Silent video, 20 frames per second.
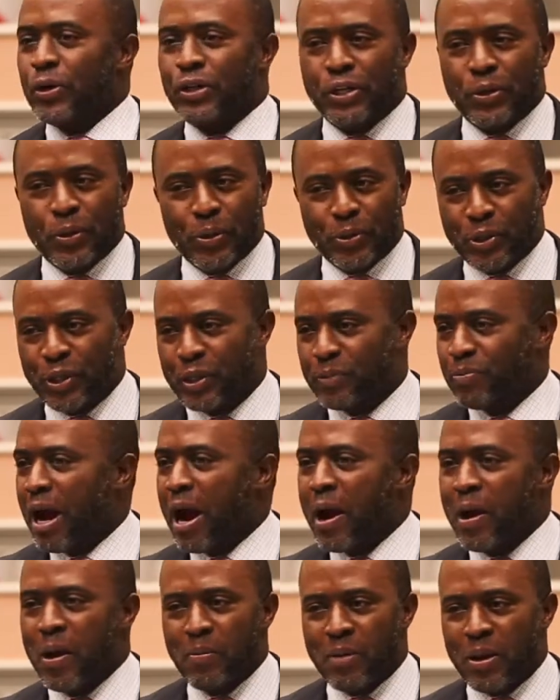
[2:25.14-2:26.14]
She was
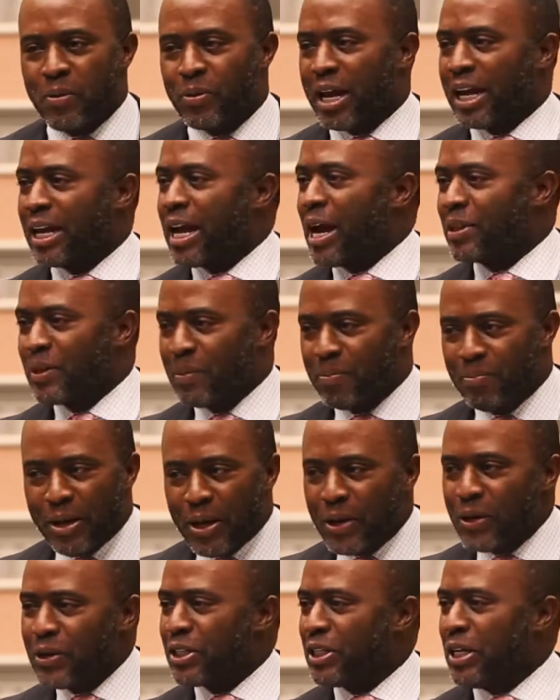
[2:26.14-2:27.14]
inspiring me. When I got to
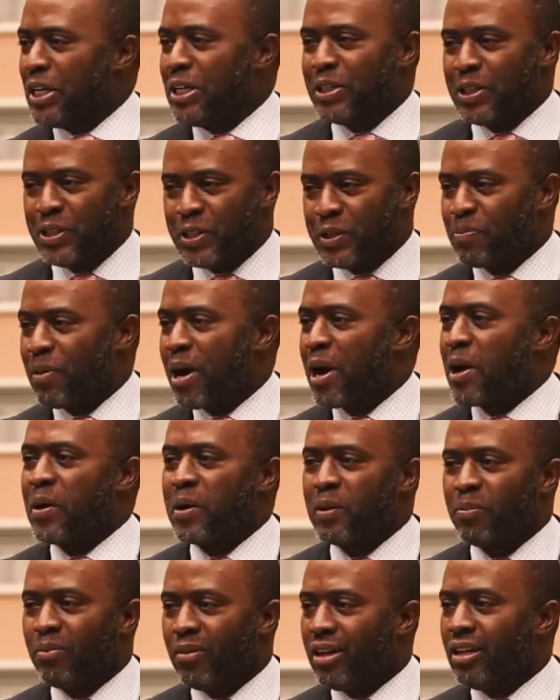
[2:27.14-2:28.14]
meet her, she's
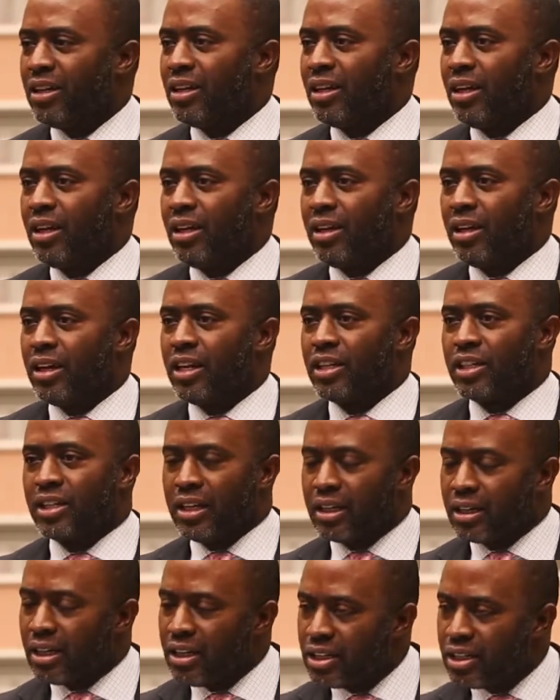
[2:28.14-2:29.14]
inspiring me, and
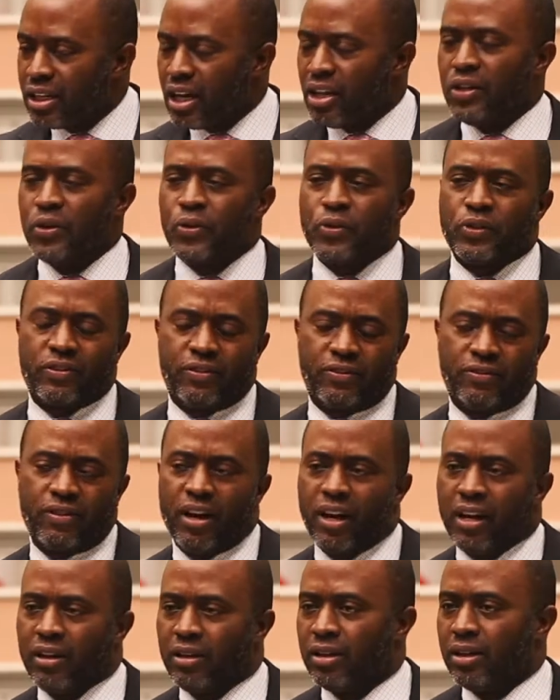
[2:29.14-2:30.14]
she continues to
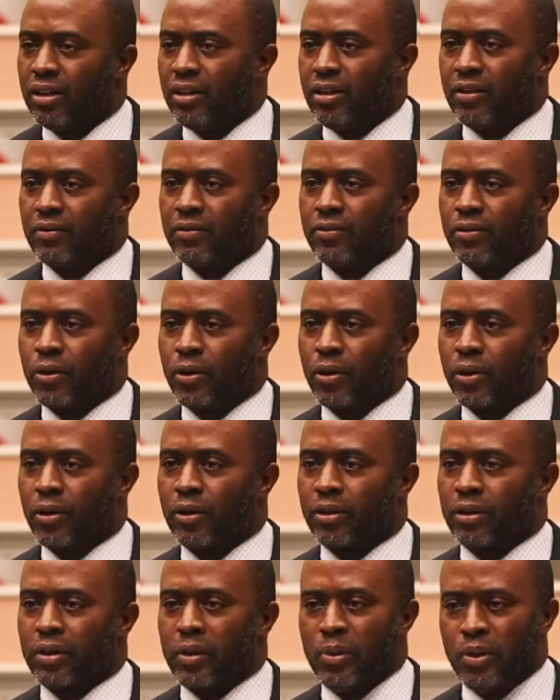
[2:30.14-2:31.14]
fight
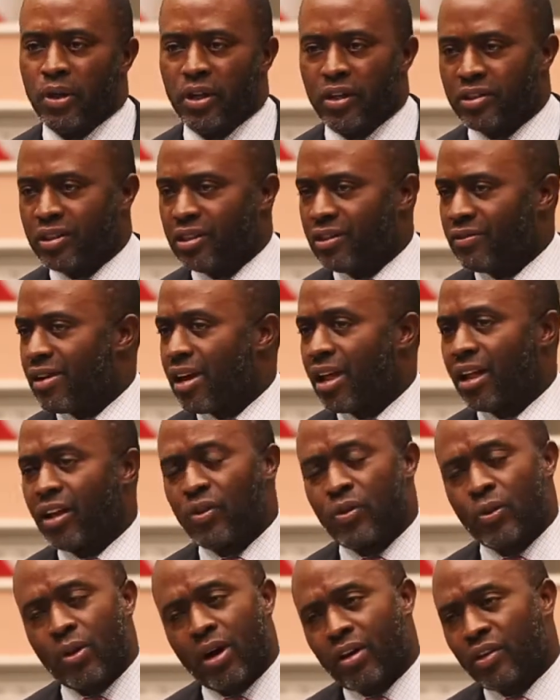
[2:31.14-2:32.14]
for communities in the
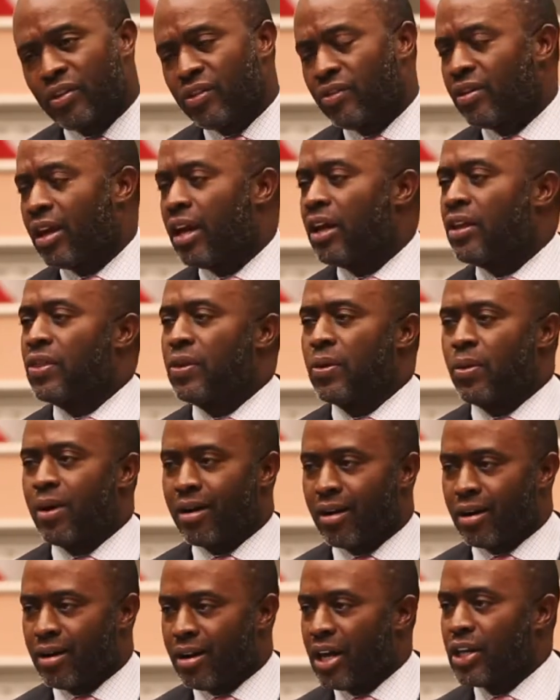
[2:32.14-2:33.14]
Valley, throughout our state, and
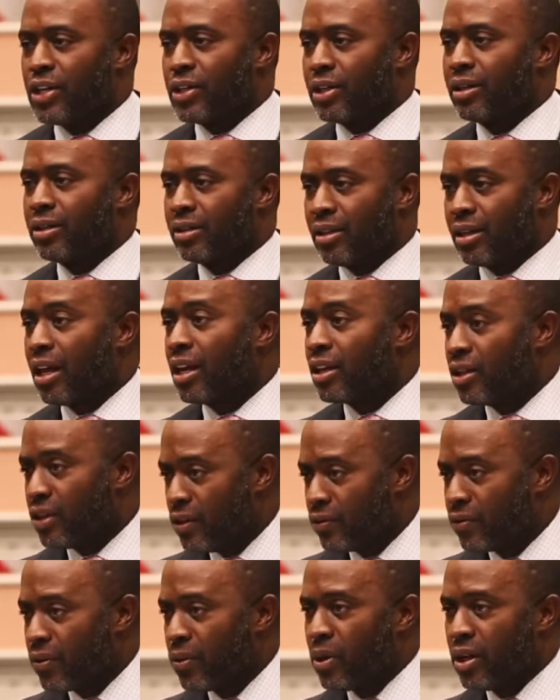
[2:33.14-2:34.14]
throughout our nation. Thank
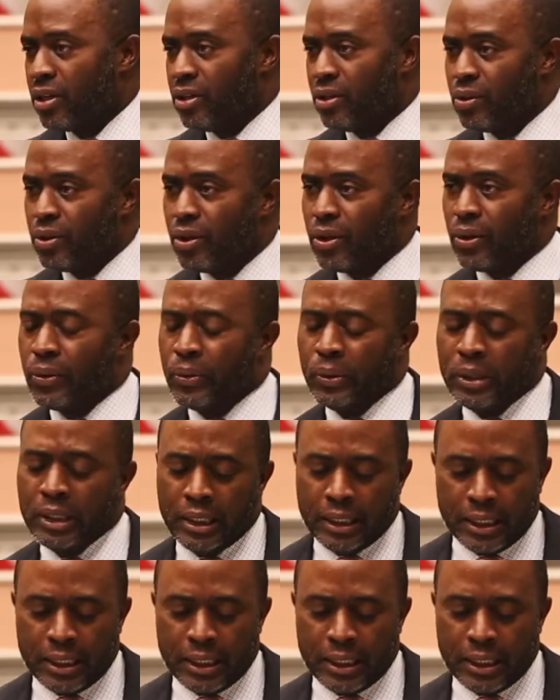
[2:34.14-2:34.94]
you for what you do.